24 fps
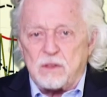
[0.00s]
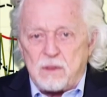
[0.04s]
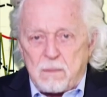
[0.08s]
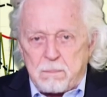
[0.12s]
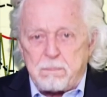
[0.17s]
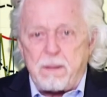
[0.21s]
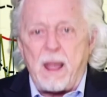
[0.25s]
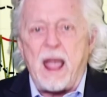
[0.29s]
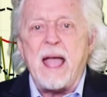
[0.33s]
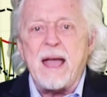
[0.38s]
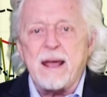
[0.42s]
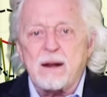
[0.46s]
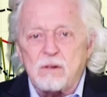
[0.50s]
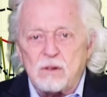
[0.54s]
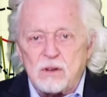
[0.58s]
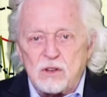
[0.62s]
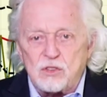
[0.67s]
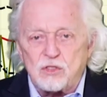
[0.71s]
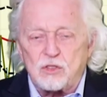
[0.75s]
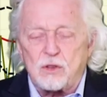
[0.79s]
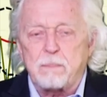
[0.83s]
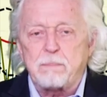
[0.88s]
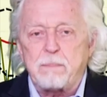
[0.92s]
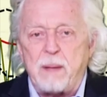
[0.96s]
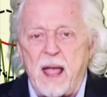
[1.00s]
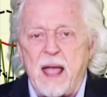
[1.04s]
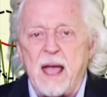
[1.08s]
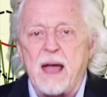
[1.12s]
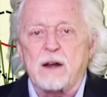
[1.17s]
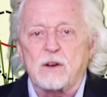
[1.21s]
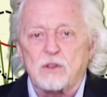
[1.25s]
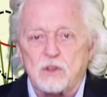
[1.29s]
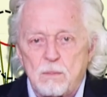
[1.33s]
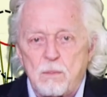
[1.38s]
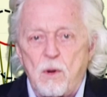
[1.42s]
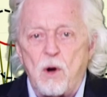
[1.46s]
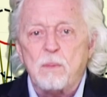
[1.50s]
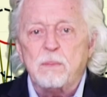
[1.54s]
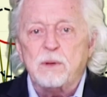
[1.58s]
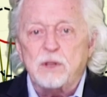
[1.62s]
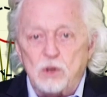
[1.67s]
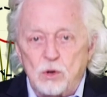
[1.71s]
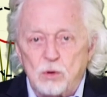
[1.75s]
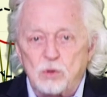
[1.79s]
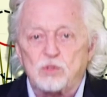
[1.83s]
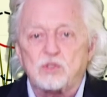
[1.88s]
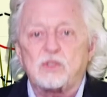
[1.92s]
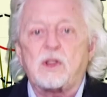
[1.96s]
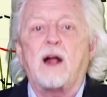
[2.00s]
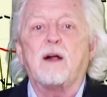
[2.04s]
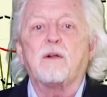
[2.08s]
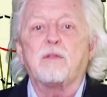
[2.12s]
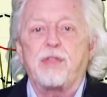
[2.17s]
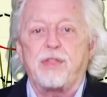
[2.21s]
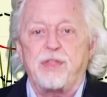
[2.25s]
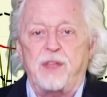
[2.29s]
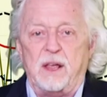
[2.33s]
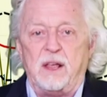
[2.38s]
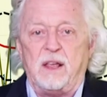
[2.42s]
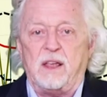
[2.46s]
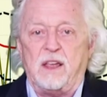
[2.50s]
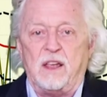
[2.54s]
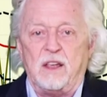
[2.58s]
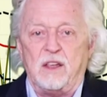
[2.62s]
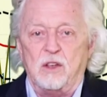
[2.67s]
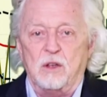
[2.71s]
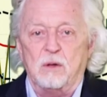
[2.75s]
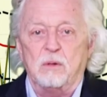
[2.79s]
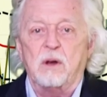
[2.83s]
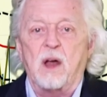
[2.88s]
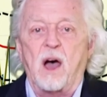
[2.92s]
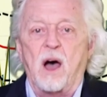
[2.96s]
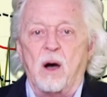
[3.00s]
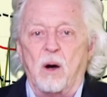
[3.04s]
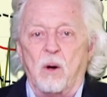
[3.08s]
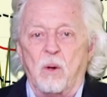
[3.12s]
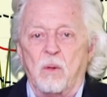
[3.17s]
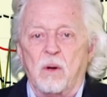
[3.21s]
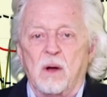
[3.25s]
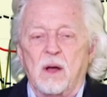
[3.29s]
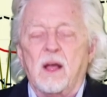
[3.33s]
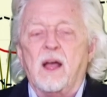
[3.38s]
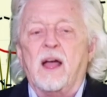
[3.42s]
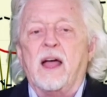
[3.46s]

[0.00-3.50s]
The pattern is the pattern. The moment you start thinking you know,